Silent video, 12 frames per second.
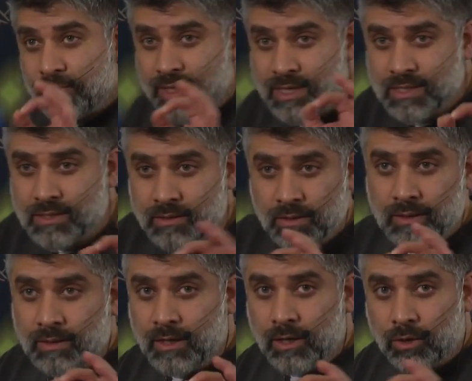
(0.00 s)
for these
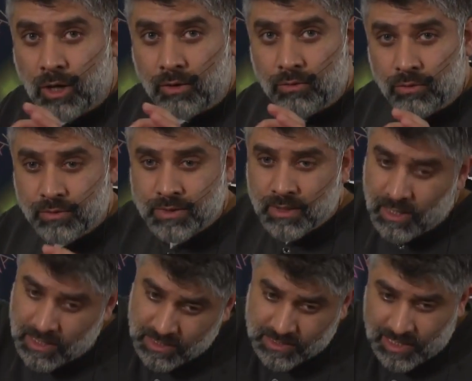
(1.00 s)
corals,
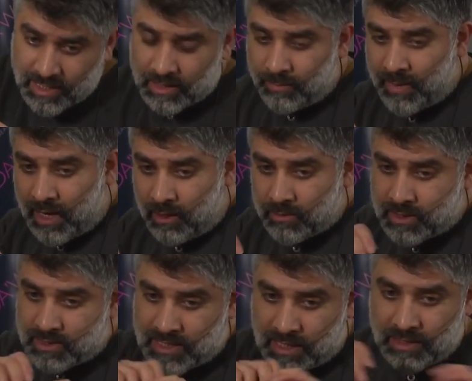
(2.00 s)
taking them
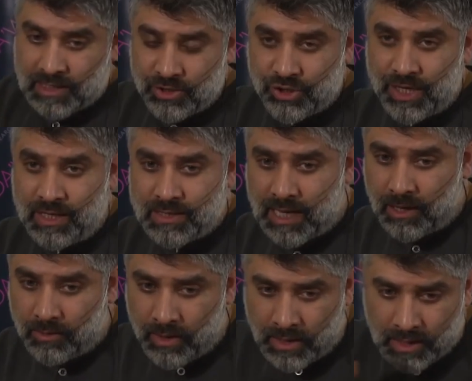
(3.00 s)
out, taking their genes
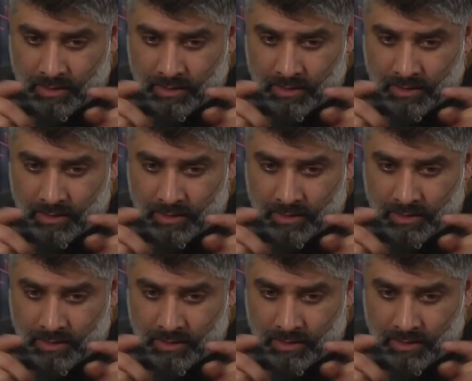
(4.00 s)
out,